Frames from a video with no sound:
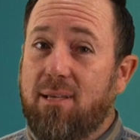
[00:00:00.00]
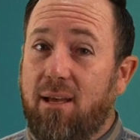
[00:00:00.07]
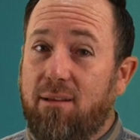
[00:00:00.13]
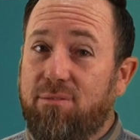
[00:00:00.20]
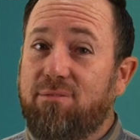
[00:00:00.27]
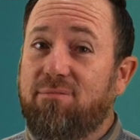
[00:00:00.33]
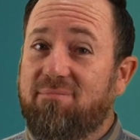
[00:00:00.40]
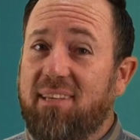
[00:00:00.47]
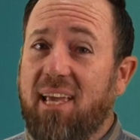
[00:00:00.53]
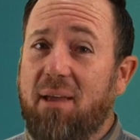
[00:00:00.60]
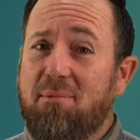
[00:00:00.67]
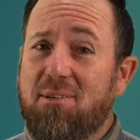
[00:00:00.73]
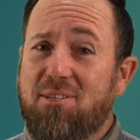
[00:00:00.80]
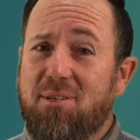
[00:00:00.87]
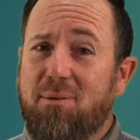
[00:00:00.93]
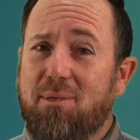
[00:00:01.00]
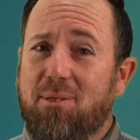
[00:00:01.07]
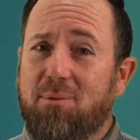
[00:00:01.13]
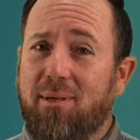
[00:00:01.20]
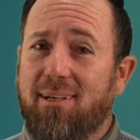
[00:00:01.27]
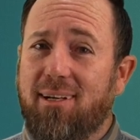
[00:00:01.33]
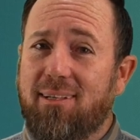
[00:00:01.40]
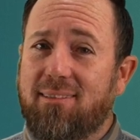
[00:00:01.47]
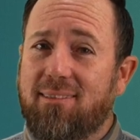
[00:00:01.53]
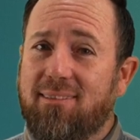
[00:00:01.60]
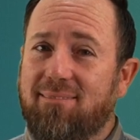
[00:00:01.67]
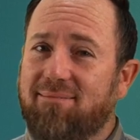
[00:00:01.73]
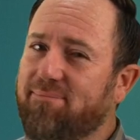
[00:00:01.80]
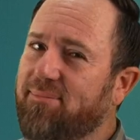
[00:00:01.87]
have chemistry between us.